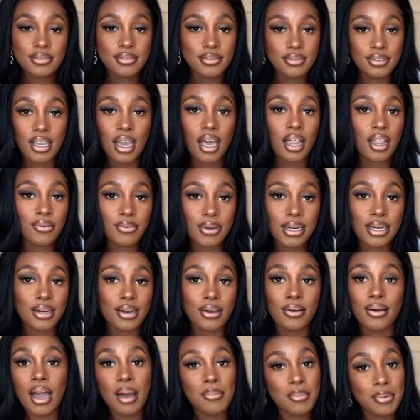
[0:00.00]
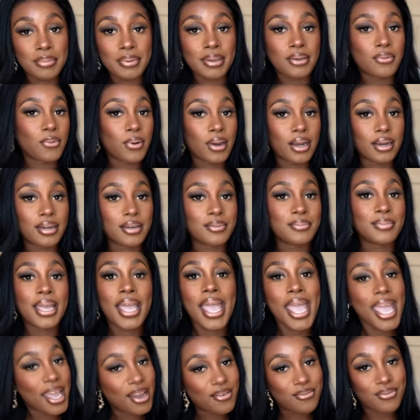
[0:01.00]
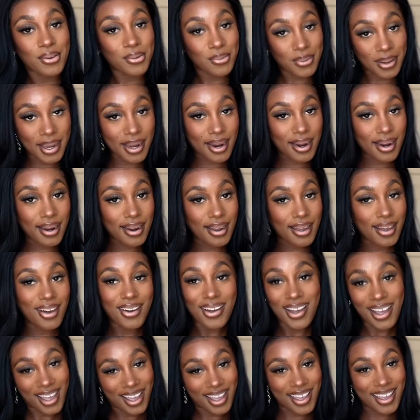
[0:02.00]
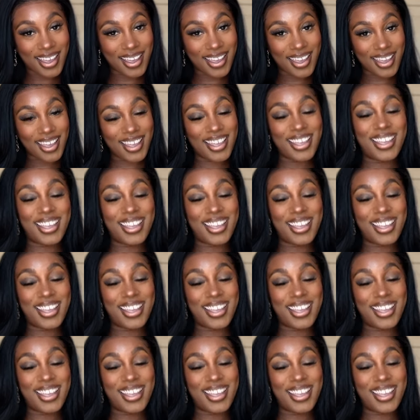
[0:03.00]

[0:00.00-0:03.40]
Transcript: y'all already know I'm going to be wearing them everywhere. Okay.